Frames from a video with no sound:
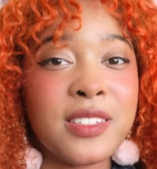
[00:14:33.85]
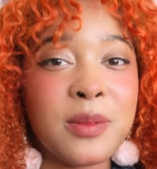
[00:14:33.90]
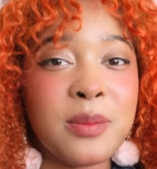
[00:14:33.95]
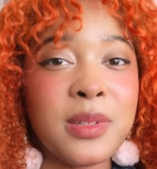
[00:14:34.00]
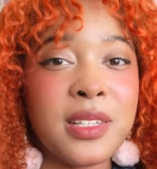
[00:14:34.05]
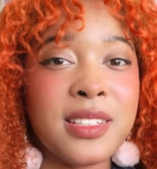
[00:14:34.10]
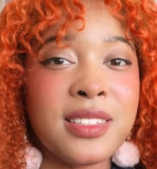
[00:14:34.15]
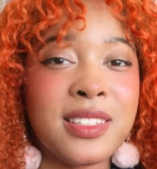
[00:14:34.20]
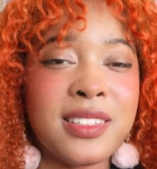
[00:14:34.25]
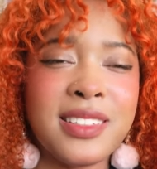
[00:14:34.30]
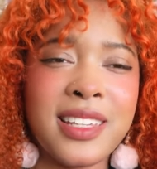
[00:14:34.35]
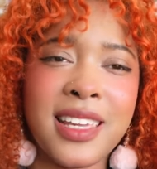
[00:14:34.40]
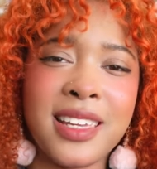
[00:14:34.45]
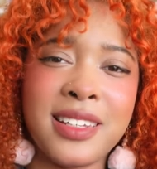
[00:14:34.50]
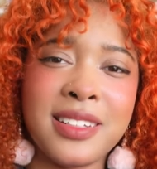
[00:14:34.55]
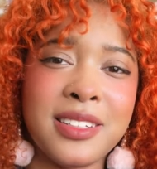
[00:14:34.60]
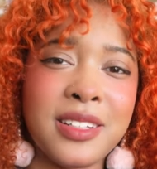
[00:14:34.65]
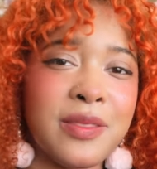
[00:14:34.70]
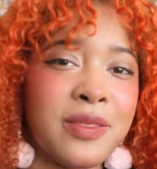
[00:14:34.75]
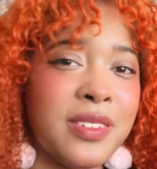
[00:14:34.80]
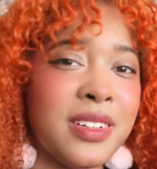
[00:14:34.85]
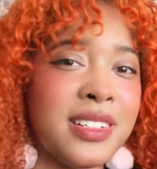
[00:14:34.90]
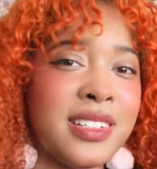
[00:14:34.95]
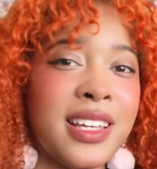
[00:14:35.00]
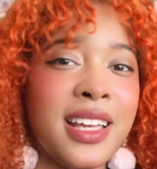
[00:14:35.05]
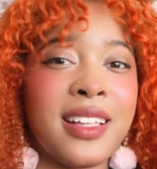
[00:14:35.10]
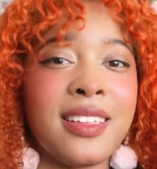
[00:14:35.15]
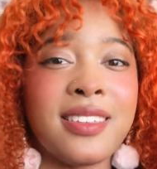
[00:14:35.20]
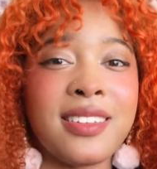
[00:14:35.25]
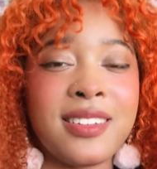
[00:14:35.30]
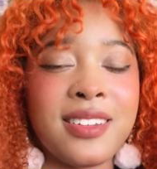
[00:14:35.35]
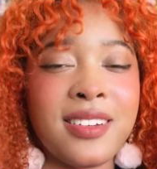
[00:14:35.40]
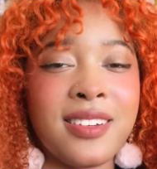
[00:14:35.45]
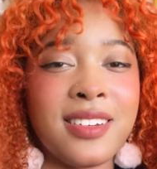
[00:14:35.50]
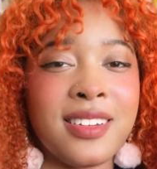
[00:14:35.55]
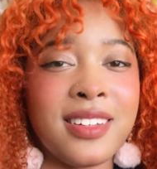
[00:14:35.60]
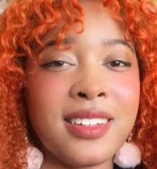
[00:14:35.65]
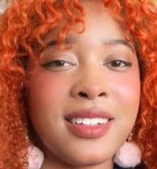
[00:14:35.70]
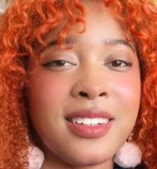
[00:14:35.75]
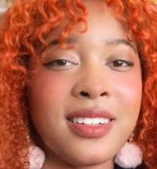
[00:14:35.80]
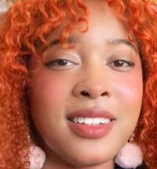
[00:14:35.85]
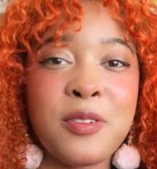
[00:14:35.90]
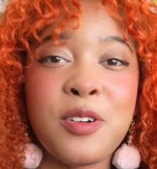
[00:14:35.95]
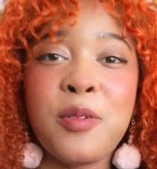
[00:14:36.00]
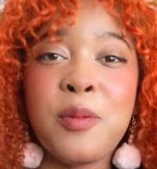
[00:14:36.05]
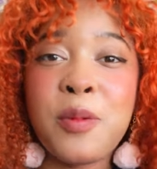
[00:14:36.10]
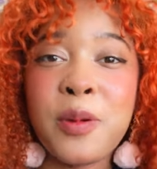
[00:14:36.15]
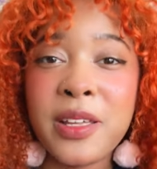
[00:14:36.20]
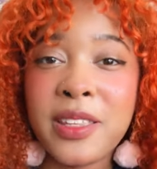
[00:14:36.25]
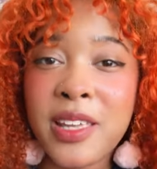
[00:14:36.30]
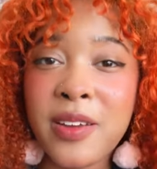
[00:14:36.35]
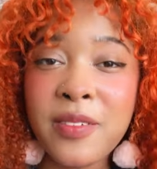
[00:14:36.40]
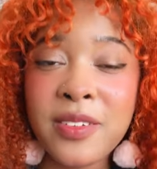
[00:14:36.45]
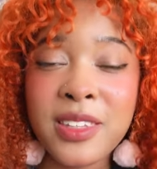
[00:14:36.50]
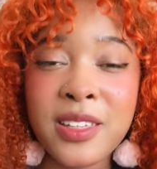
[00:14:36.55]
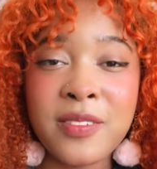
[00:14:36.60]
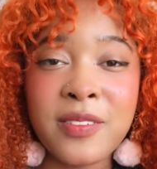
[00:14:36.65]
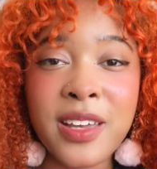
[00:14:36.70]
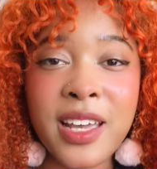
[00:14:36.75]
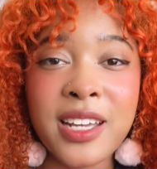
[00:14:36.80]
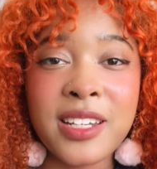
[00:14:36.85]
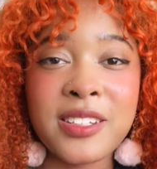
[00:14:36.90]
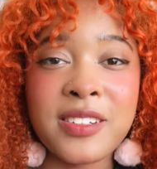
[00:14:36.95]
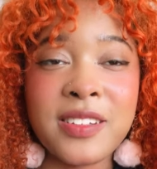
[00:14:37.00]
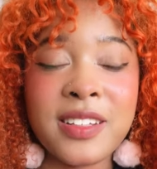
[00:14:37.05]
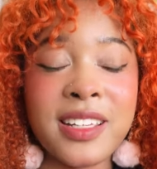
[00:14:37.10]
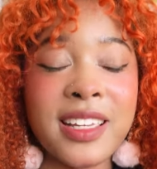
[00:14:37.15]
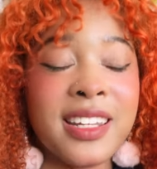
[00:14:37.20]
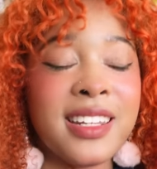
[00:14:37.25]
to me to take different tests on Wolf Boy and the Everything Factory.